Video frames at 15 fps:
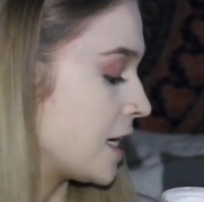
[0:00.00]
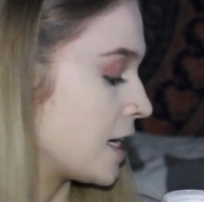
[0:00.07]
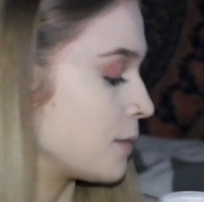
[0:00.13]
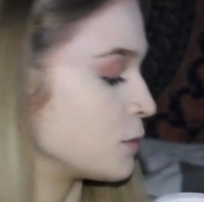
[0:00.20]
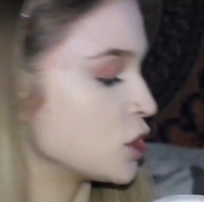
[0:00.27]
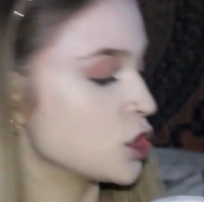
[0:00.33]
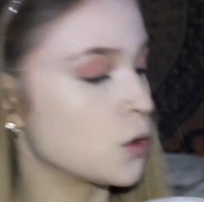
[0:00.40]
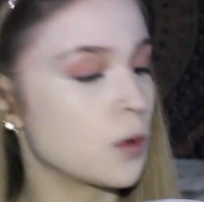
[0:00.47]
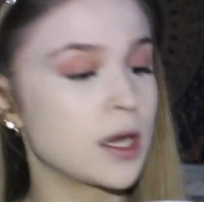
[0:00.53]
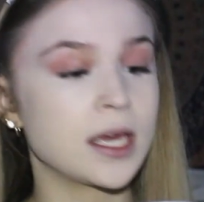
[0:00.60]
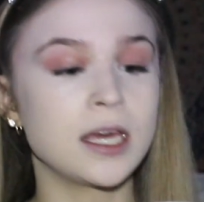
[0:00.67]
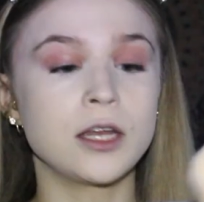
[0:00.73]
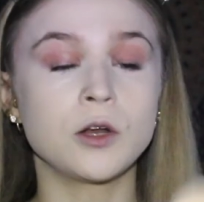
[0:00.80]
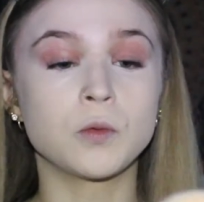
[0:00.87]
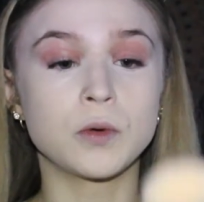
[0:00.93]
and I'm just going
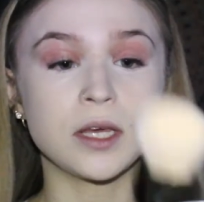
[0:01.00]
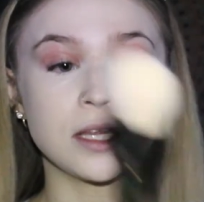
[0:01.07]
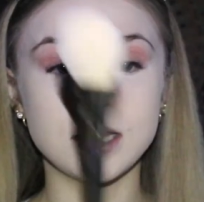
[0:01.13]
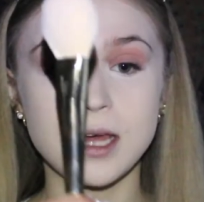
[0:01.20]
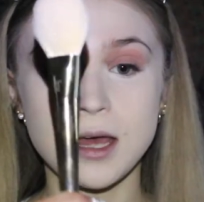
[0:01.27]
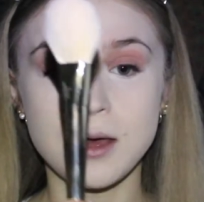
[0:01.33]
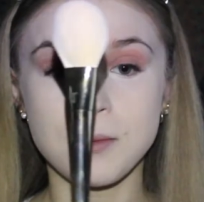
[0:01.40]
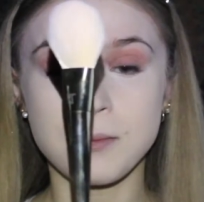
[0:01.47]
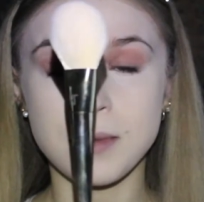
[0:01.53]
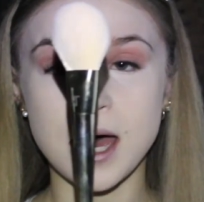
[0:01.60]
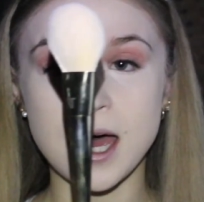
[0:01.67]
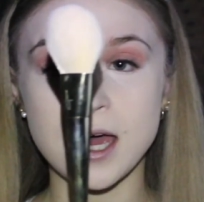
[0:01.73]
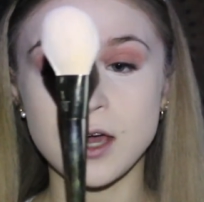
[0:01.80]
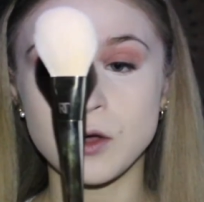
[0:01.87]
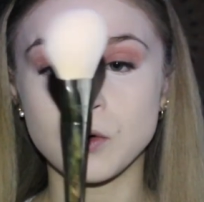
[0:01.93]
in with
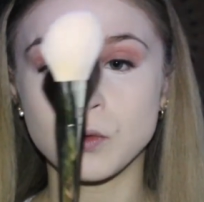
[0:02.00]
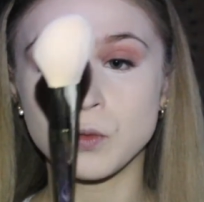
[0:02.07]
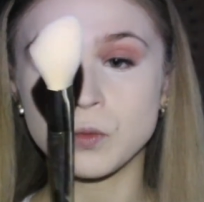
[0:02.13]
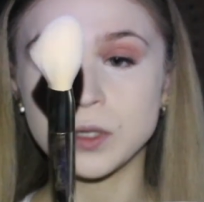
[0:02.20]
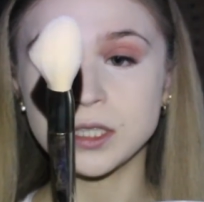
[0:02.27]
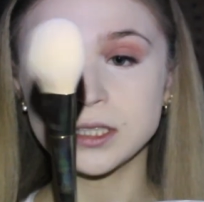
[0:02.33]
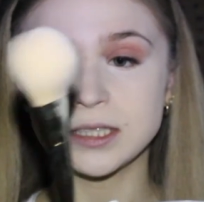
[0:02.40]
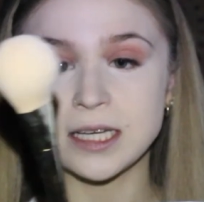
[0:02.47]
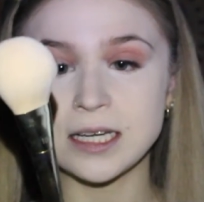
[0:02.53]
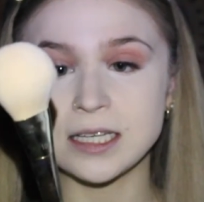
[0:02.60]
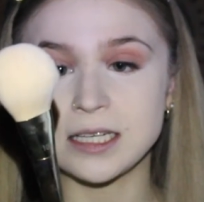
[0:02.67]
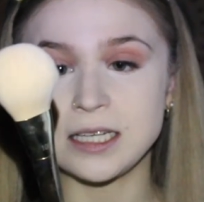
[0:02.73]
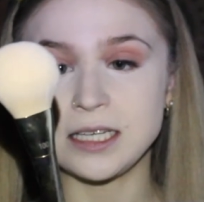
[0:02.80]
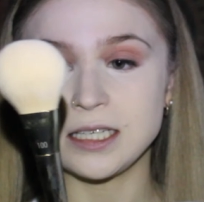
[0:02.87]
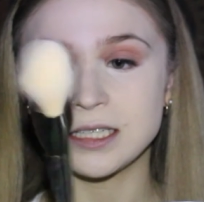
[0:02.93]
my Real
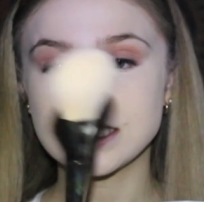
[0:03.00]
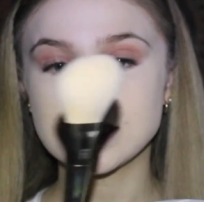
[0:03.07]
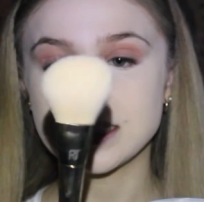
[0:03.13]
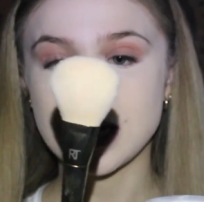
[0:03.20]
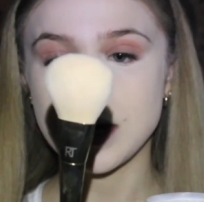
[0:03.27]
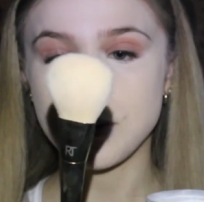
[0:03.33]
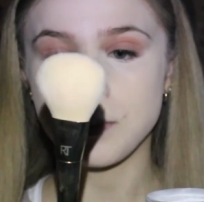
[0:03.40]
Techniques